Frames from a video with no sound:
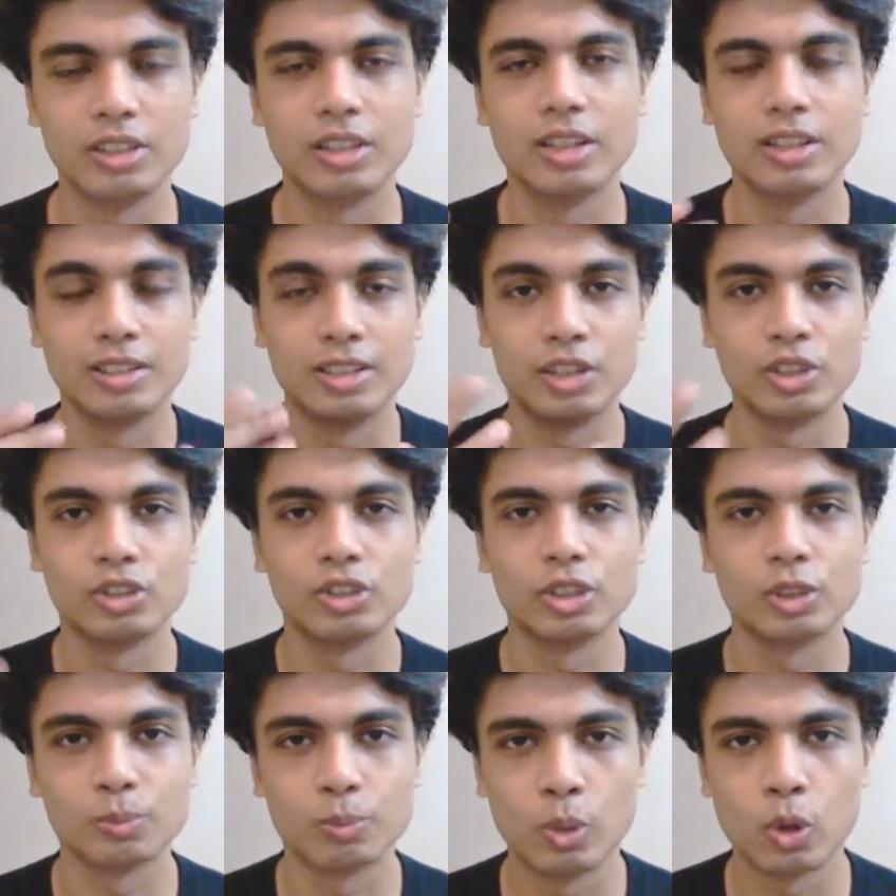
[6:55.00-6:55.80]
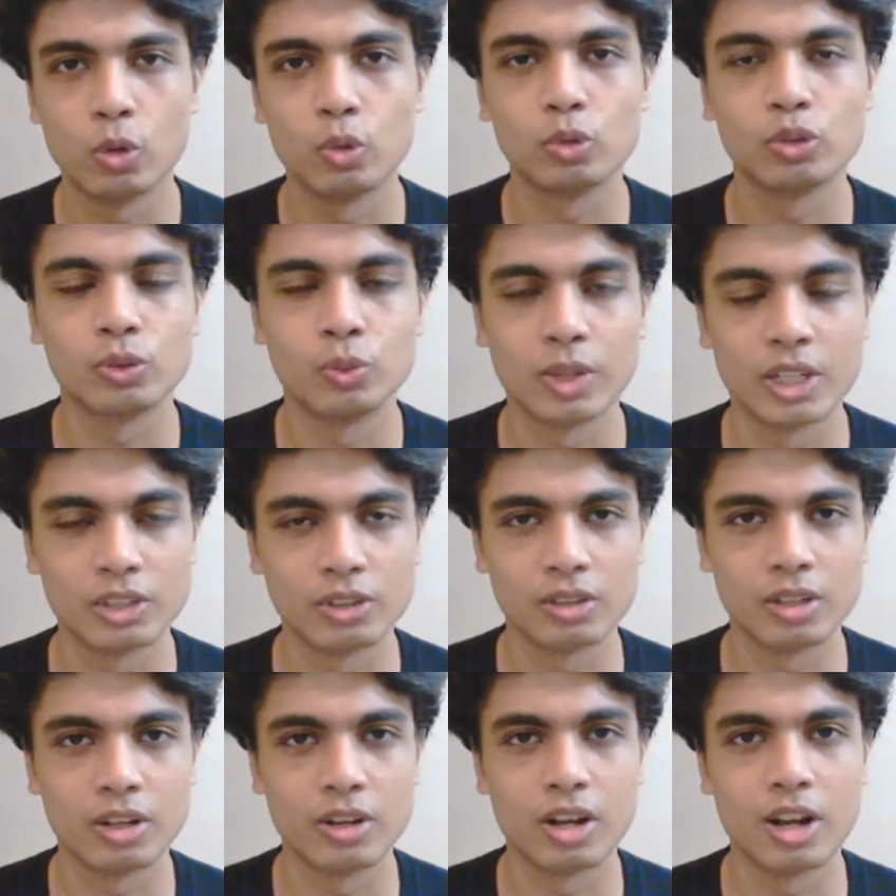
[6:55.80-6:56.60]
there's this pose where
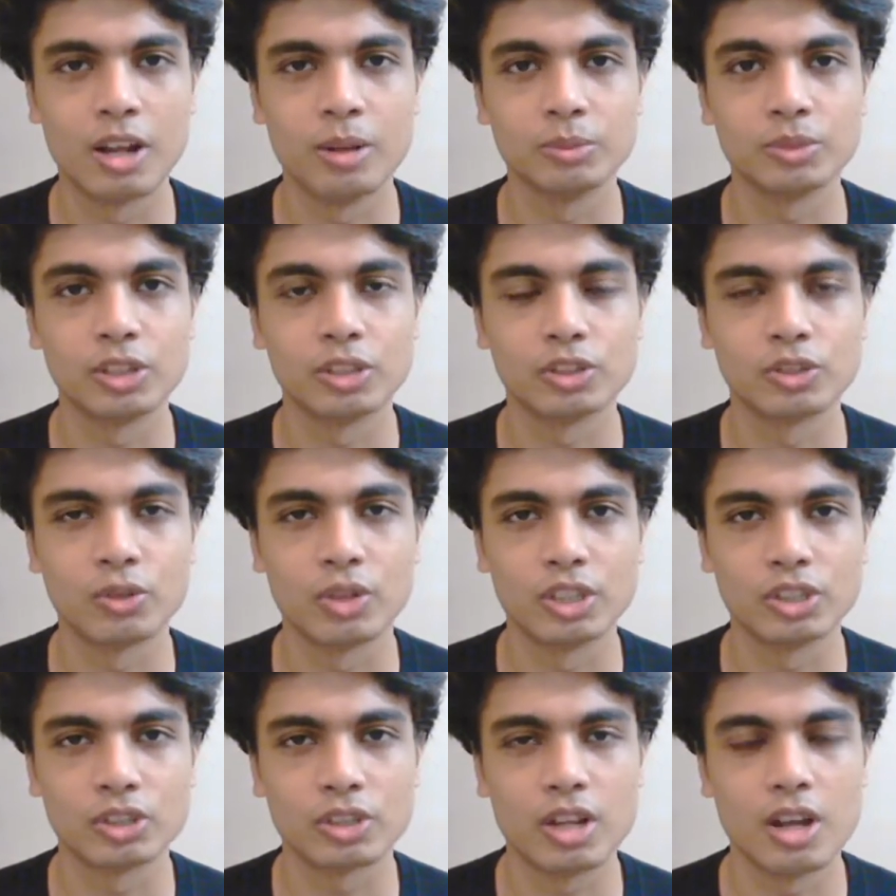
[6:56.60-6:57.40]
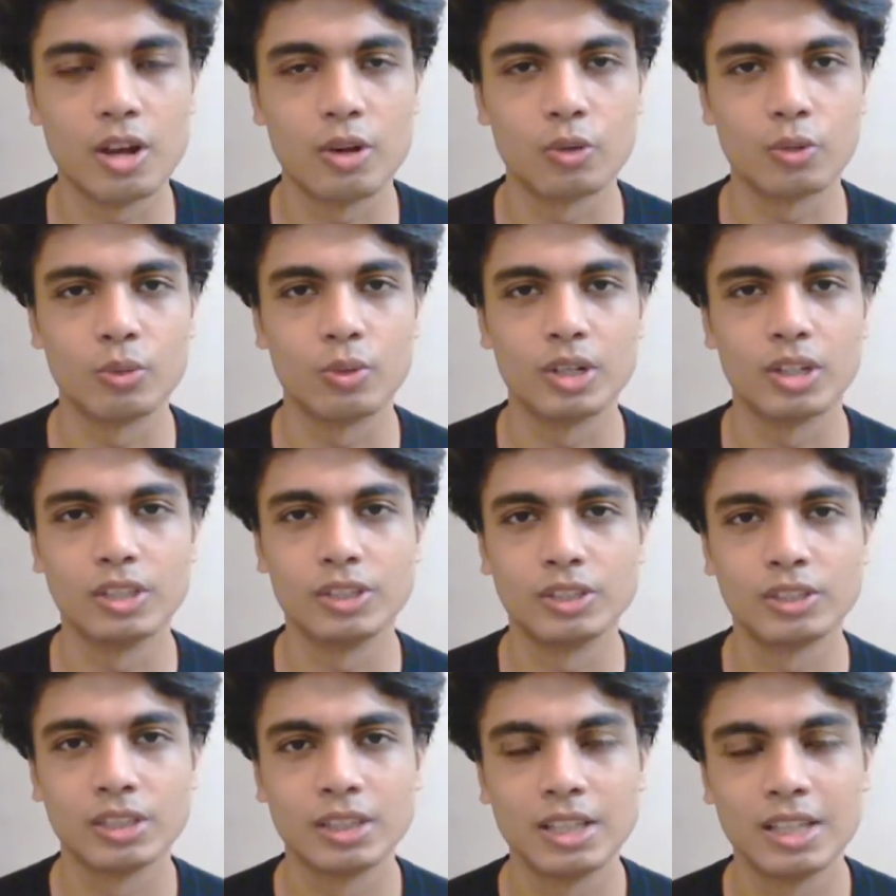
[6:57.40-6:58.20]
her arms are stretched
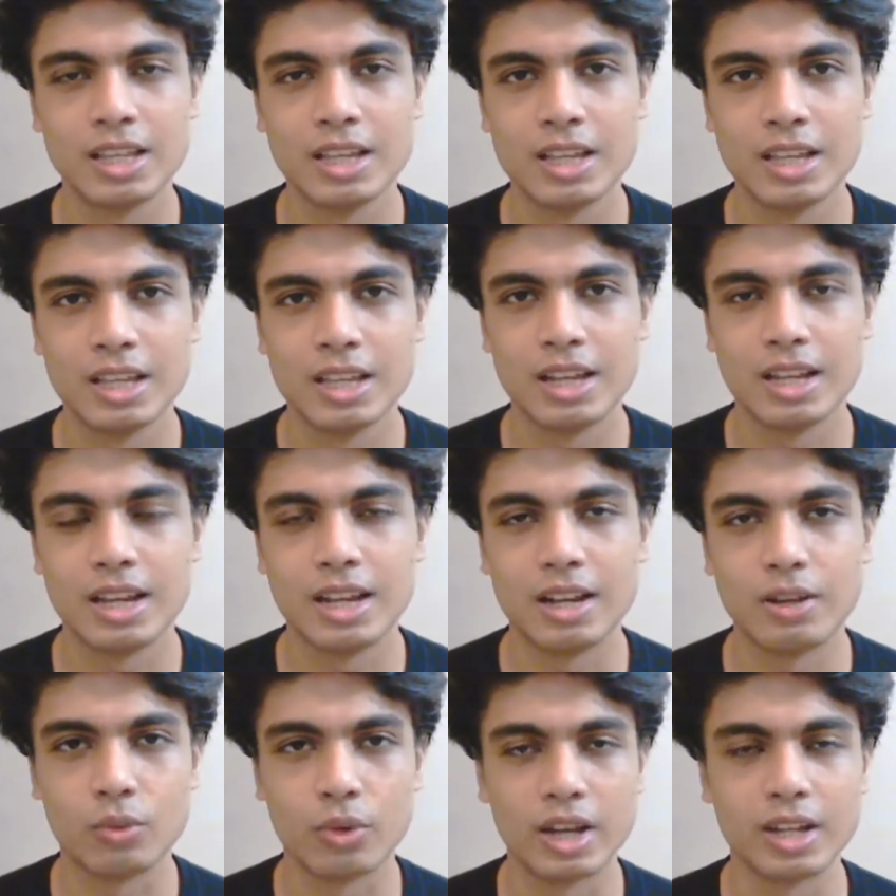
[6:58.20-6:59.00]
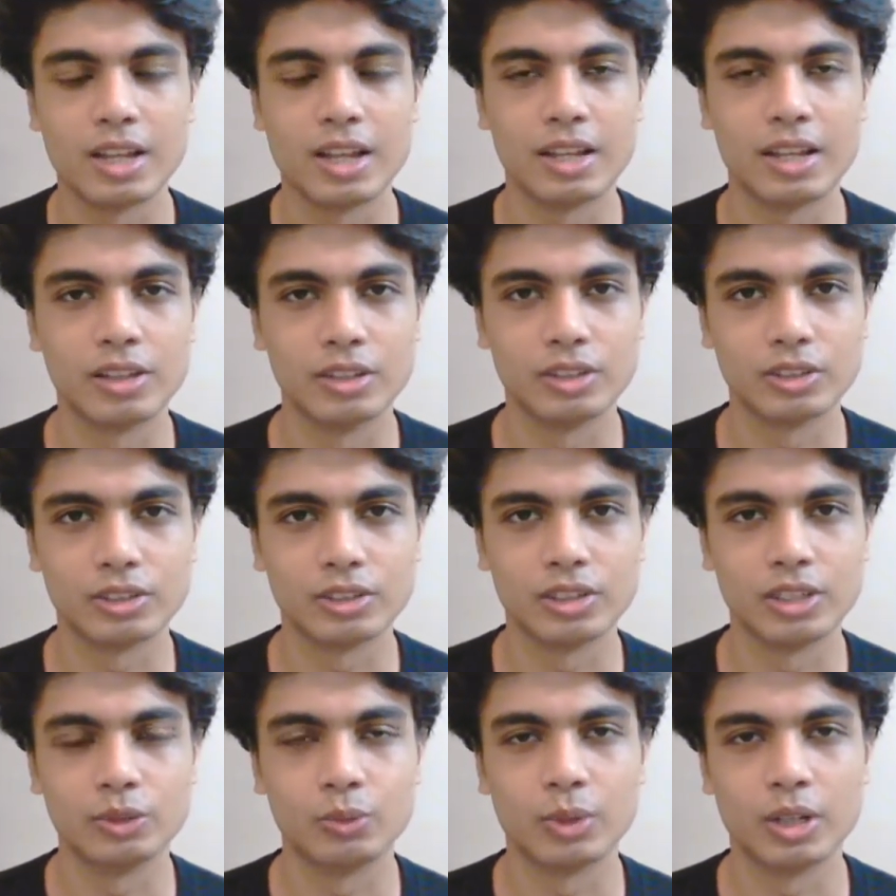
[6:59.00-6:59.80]
outwards at right angles
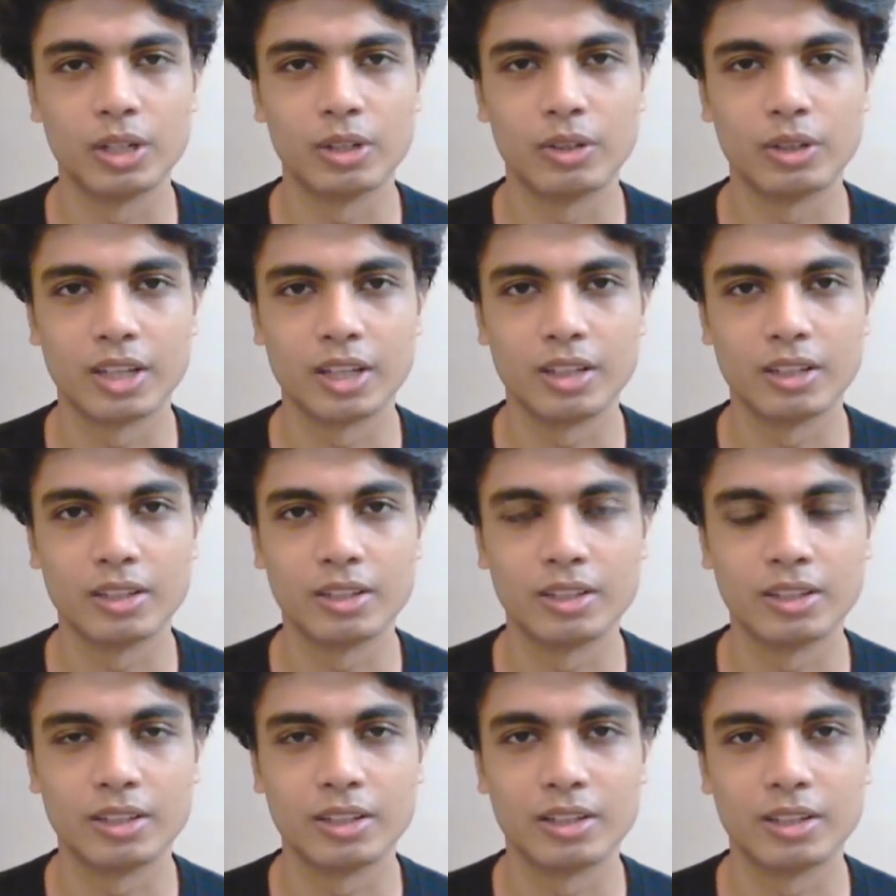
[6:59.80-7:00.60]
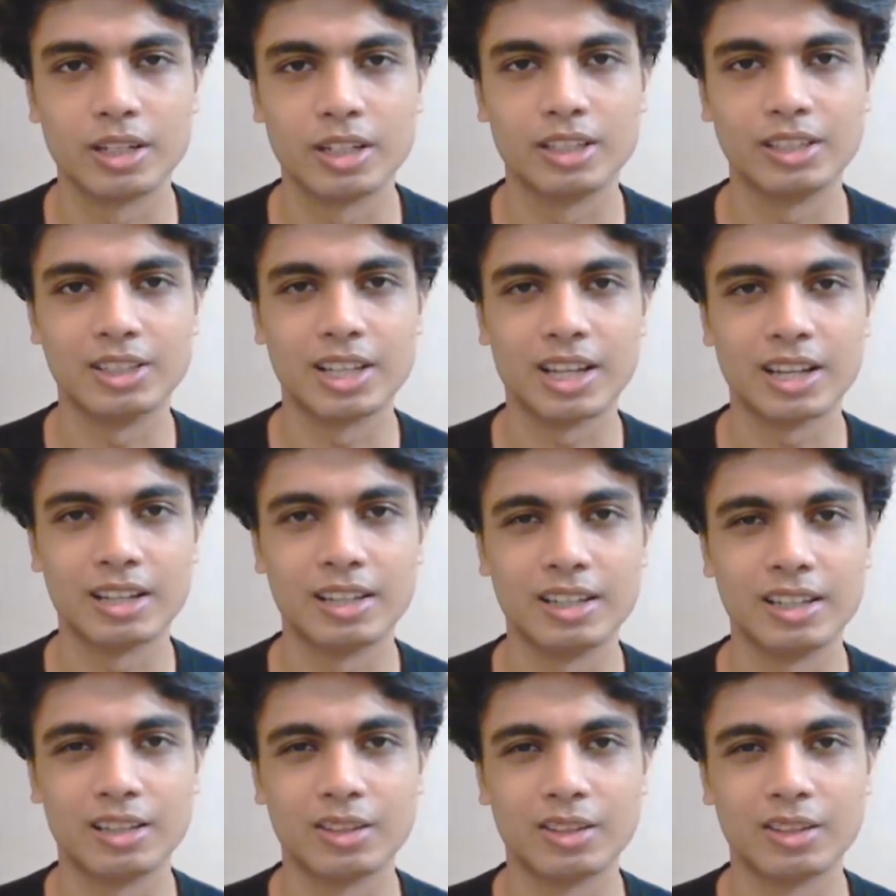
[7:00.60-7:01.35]
as well, okay, they're exactly,